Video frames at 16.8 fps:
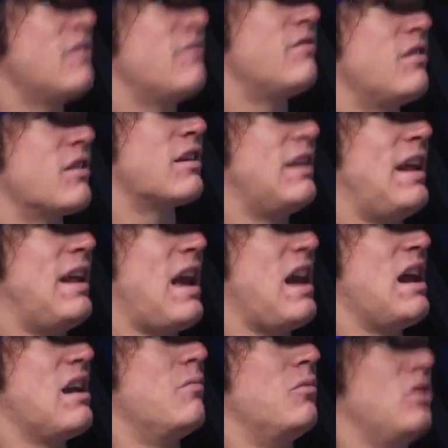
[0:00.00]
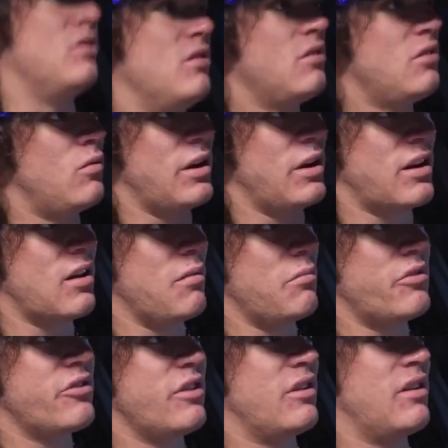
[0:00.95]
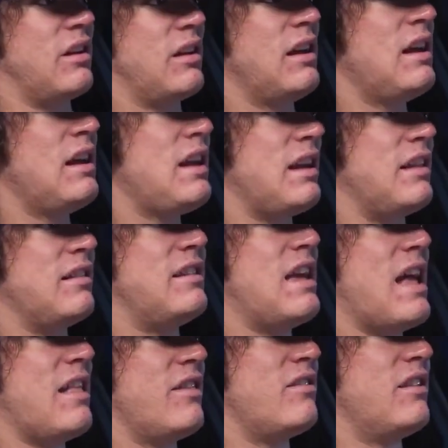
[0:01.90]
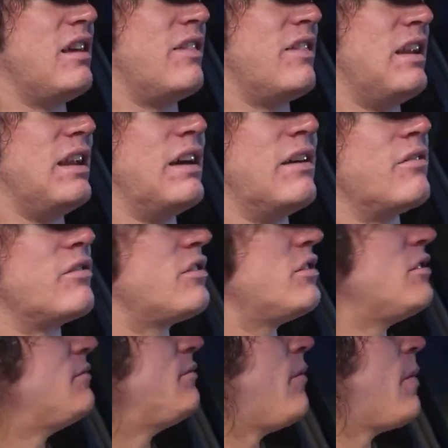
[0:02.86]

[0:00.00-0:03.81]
fucking animal when it comes to intensity of the lift.